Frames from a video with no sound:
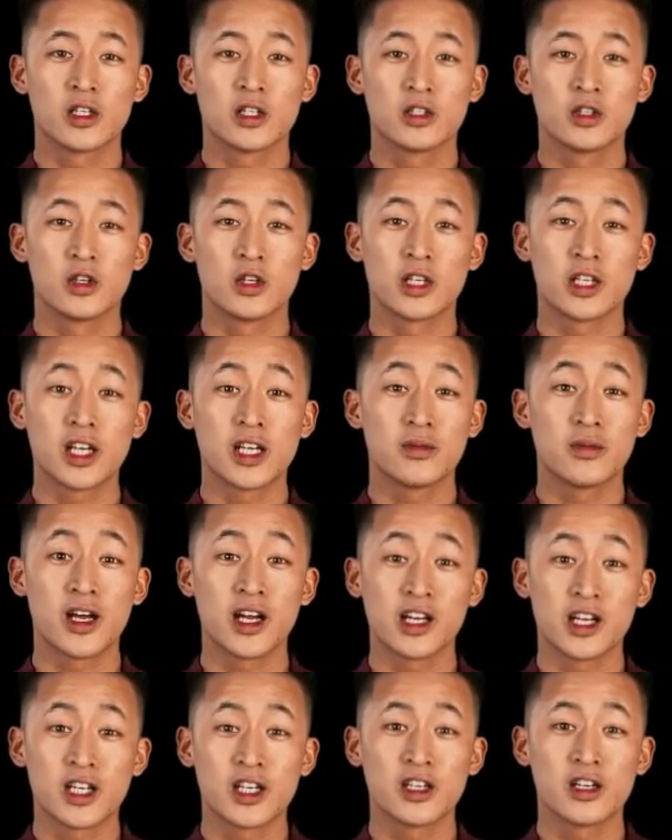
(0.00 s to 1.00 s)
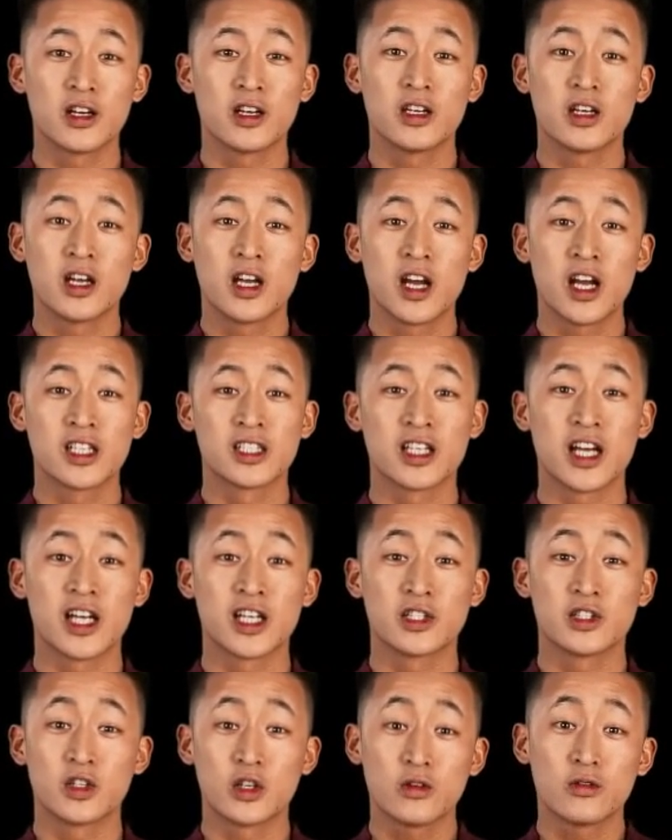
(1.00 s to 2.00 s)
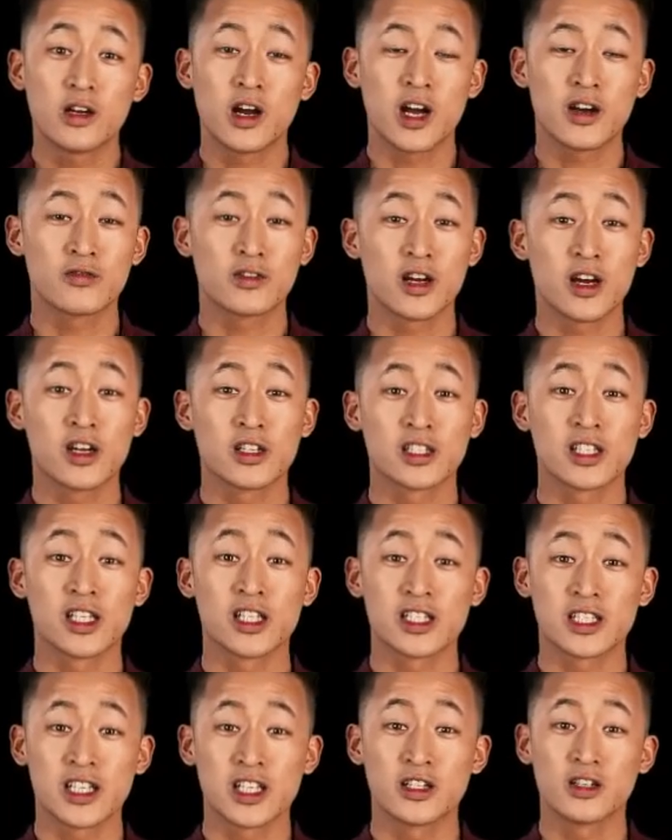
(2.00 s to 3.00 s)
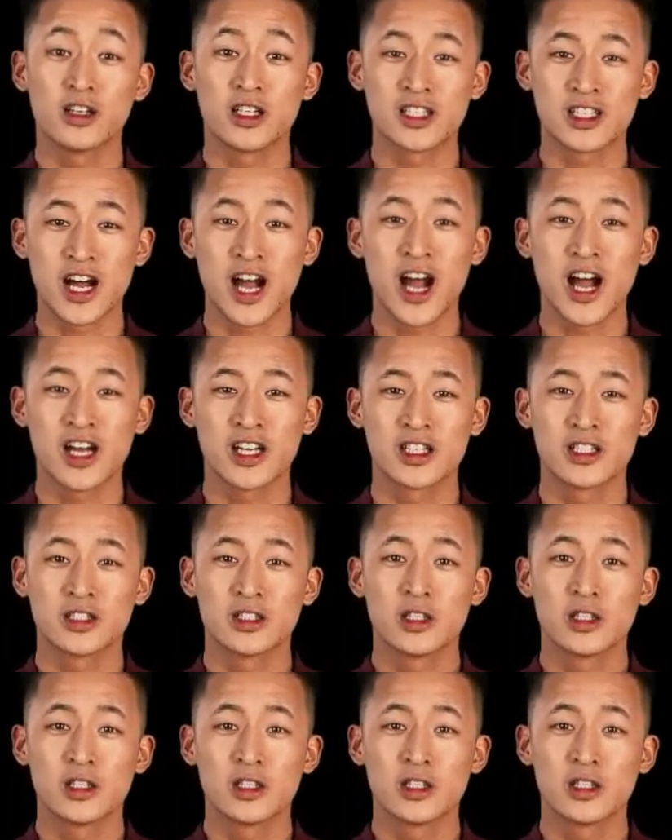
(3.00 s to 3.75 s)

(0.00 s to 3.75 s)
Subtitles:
you can hit their leader and take 2 life cards in a single attack.